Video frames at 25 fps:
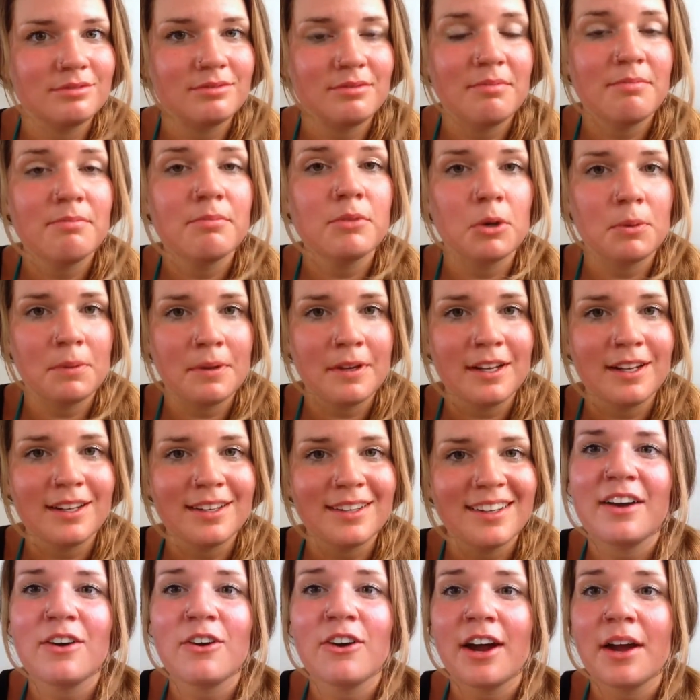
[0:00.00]
móvil.
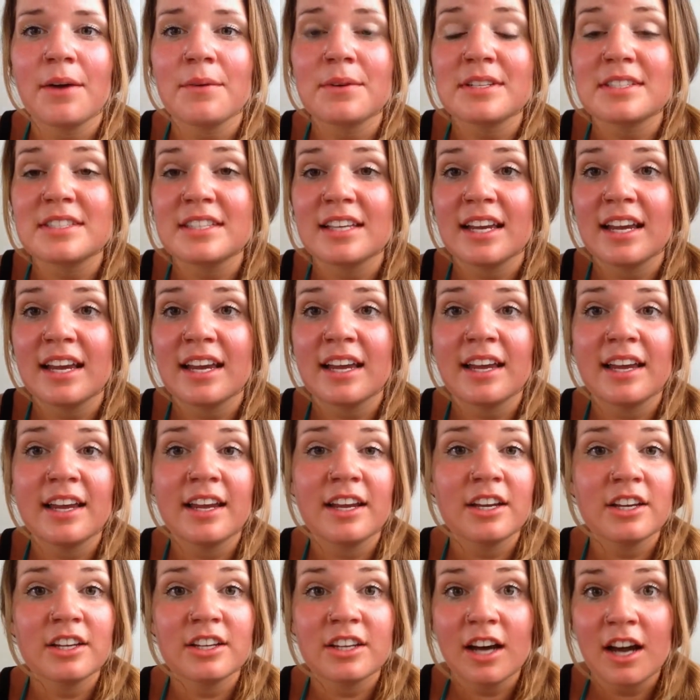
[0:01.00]
Or I would
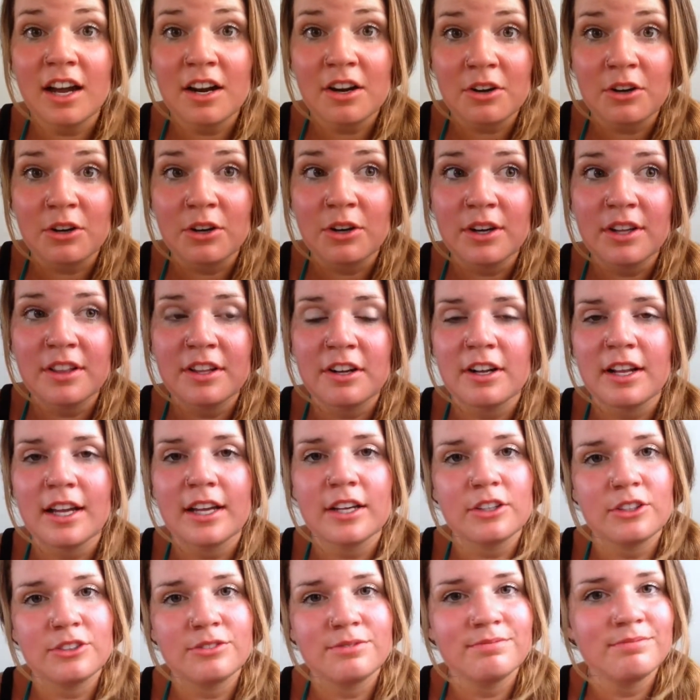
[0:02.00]
say carro, and they're
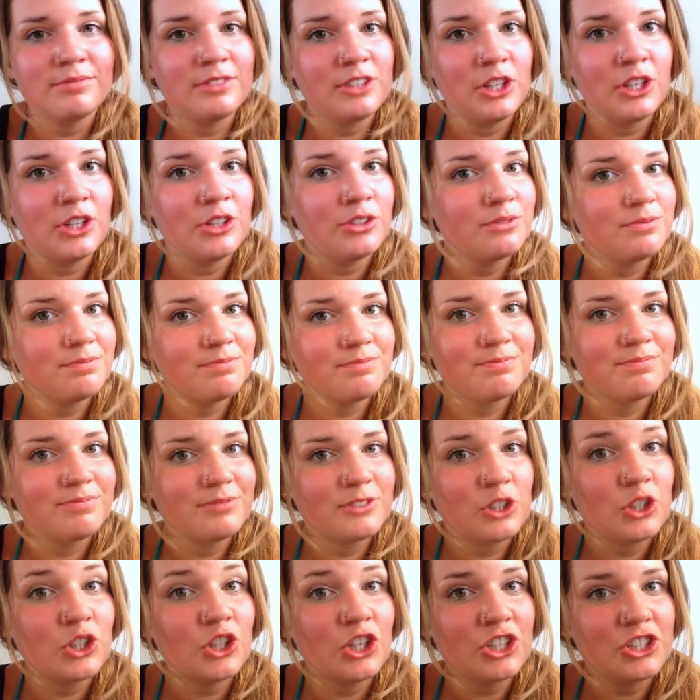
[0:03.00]
like, no,
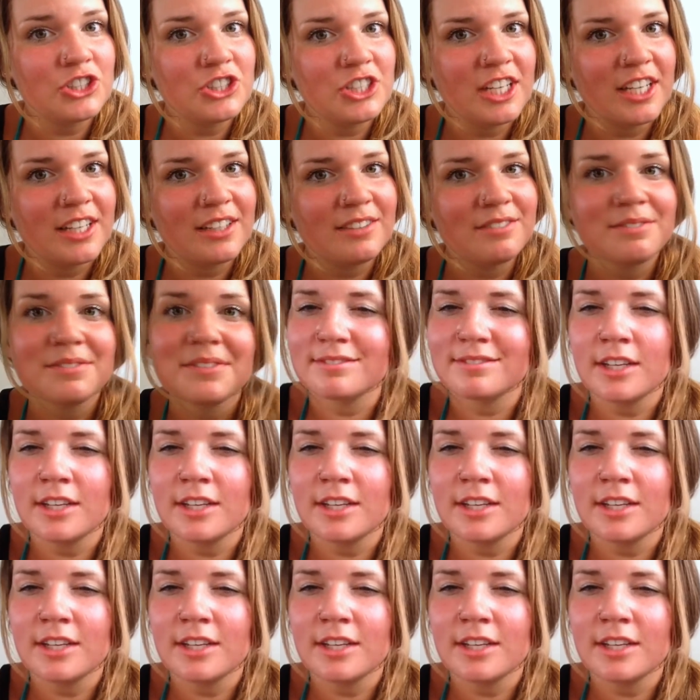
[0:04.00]
coche.